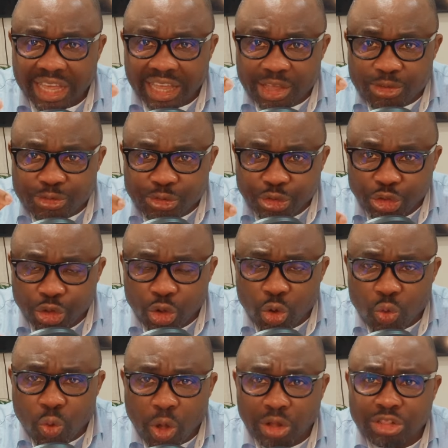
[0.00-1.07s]
If you
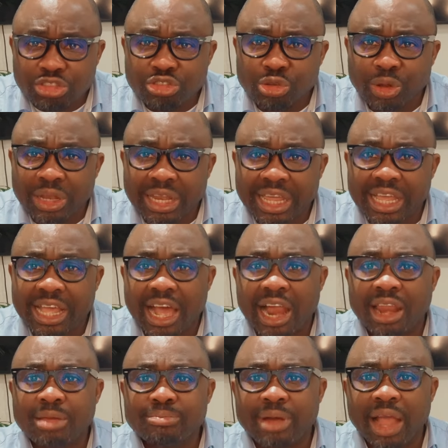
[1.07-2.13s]
want to
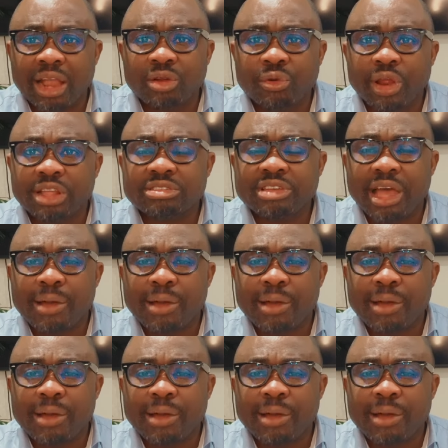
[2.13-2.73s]
legally migrate